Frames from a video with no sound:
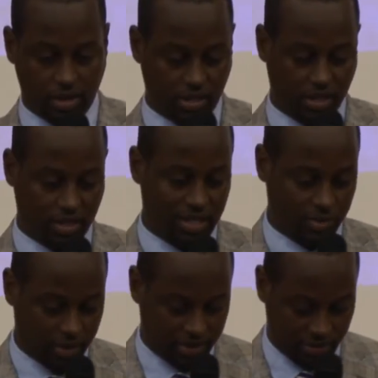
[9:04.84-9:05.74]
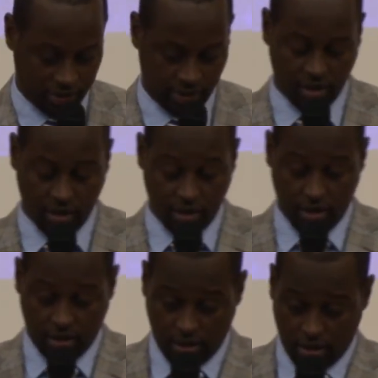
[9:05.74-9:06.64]
insect has bitten.
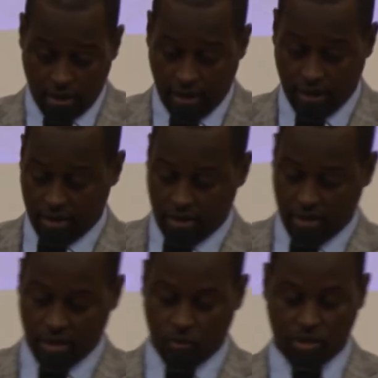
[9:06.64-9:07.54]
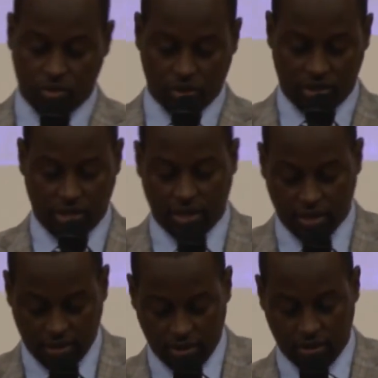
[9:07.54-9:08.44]
And they went to the
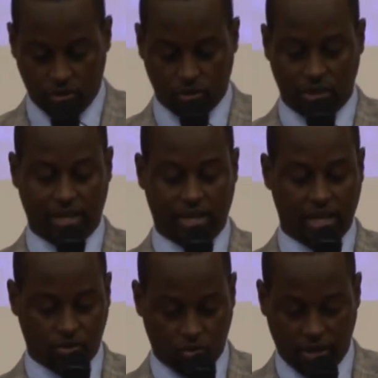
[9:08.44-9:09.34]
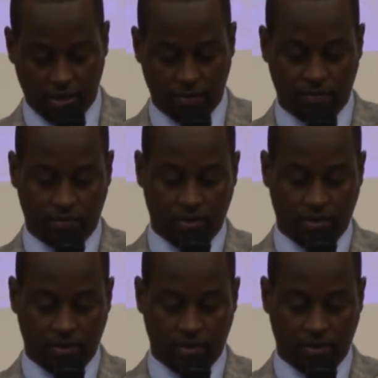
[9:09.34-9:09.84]
city to take X-ray.